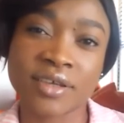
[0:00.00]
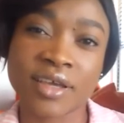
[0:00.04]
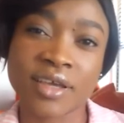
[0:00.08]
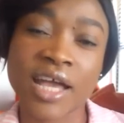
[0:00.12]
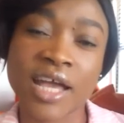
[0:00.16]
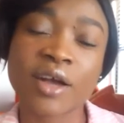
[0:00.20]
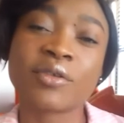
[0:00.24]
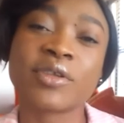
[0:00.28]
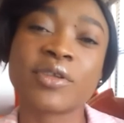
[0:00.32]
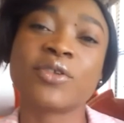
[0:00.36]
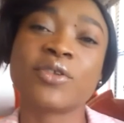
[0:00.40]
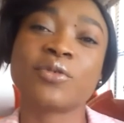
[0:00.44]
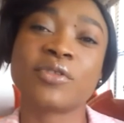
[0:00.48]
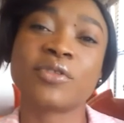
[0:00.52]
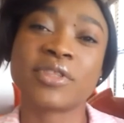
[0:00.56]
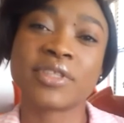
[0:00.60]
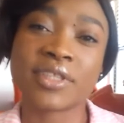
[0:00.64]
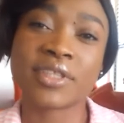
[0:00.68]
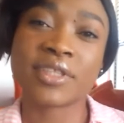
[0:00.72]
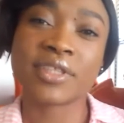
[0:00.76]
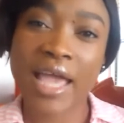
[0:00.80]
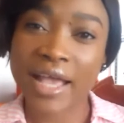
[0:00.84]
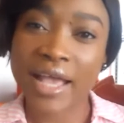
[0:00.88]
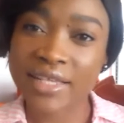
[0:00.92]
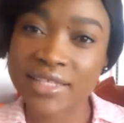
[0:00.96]
How did you
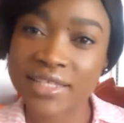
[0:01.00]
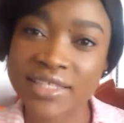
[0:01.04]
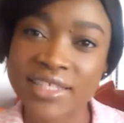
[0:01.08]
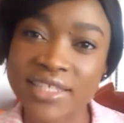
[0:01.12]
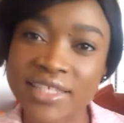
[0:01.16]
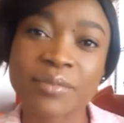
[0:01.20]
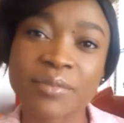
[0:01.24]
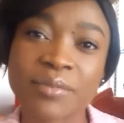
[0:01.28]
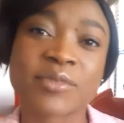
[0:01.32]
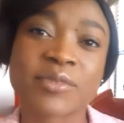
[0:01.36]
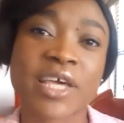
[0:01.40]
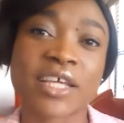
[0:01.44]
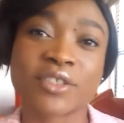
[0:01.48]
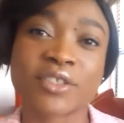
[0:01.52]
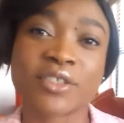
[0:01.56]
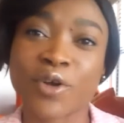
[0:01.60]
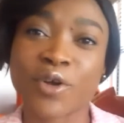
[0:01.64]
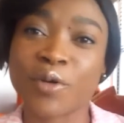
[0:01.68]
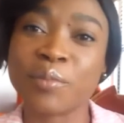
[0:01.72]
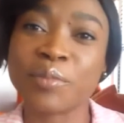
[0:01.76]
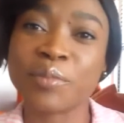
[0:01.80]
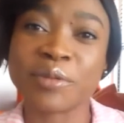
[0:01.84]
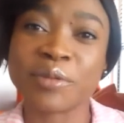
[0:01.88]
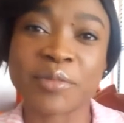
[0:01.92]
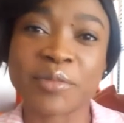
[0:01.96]
accept that
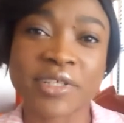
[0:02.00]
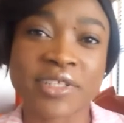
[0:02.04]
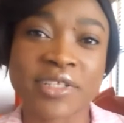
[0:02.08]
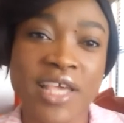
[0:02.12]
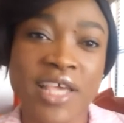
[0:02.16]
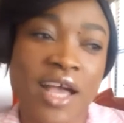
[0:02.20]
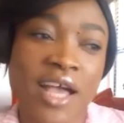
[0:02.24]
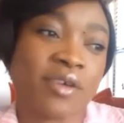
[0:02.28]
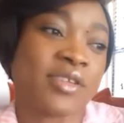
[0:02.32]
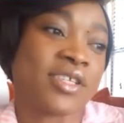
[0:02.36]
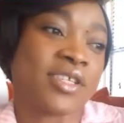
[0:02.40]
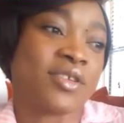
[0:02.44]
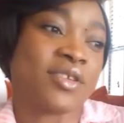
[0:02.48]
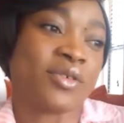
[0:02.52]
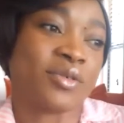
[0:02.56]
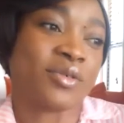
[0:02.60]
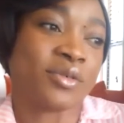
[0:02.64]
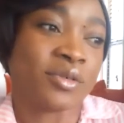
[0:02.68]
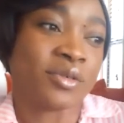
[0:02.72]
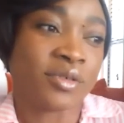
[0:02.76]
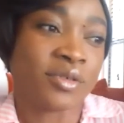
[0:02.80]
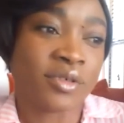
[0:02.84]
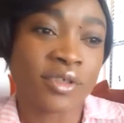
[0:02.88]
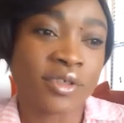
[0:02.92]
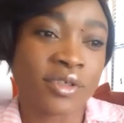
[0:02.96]
compliment? How did you,
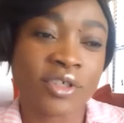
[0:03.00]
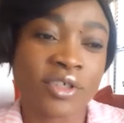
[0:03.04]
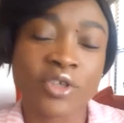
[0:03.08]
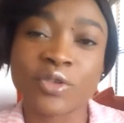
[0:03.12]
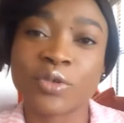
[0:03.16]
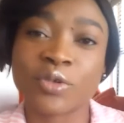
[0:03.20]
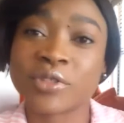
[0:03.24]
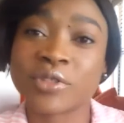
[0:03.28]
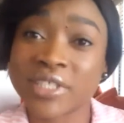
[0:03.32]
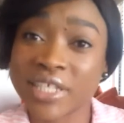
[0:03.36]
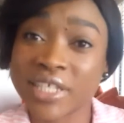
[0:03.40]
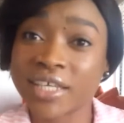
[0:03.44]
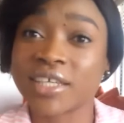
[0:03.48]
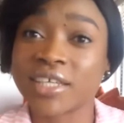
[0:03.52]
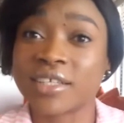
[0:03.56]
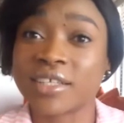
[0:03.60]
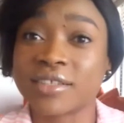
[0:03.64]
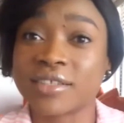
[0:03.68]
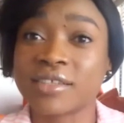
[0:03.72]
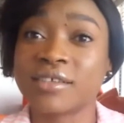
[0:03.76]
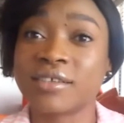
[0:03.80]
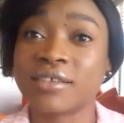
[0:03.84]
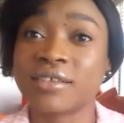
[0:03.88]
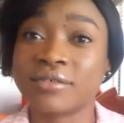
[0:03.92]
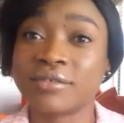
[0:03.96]
take it?
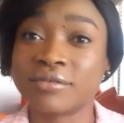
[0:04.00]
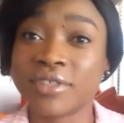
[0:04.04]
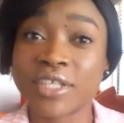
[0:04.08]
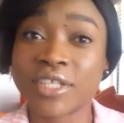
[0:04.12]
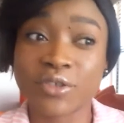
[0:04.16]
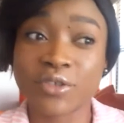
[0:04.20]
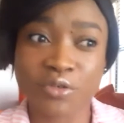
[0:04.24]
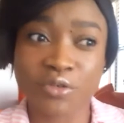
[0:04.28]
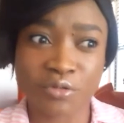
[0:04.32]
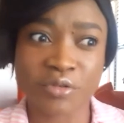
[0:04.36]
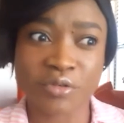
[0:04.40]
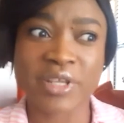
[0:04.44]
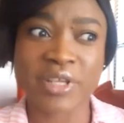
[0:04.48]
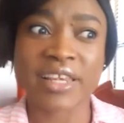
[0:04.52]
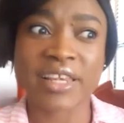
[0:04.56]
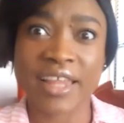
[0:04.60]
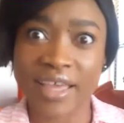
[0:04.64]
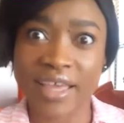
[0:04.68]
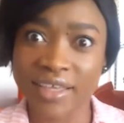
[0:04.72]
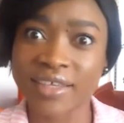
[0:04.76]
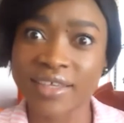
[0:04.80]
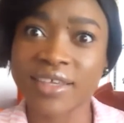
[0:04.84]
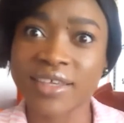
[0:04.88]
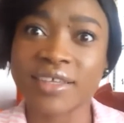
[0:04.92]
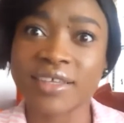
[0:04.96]
Did you really
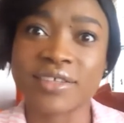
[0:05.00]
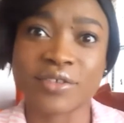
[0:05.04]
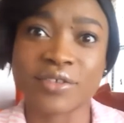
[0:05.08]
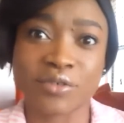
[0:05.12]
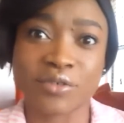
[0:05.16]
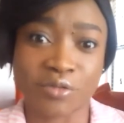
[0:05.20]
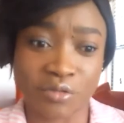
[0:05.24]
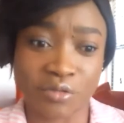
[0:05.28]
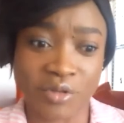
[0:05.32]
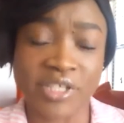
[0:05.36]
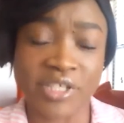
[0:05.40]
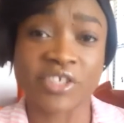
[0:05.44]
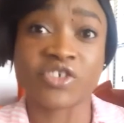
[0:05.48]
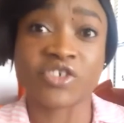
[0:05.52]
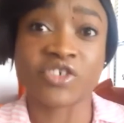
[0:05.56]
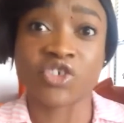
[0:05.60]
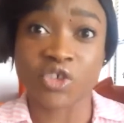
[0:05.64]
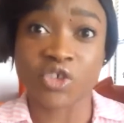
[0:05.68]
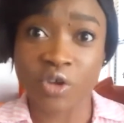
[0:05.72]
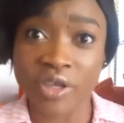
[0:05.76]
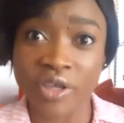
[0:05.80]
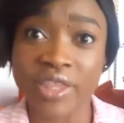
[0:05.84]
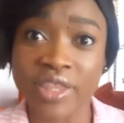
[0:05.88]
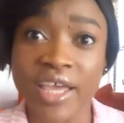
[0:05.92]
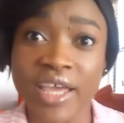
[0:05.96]
like it? Did you really
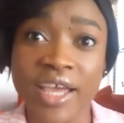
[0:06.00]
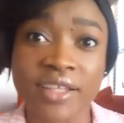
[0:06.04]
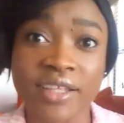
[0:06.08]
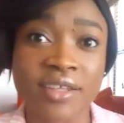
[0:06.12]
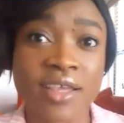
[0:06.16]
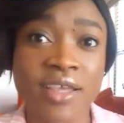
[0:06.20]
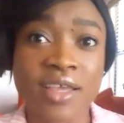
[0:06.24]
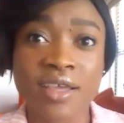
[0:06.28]
enjoy that?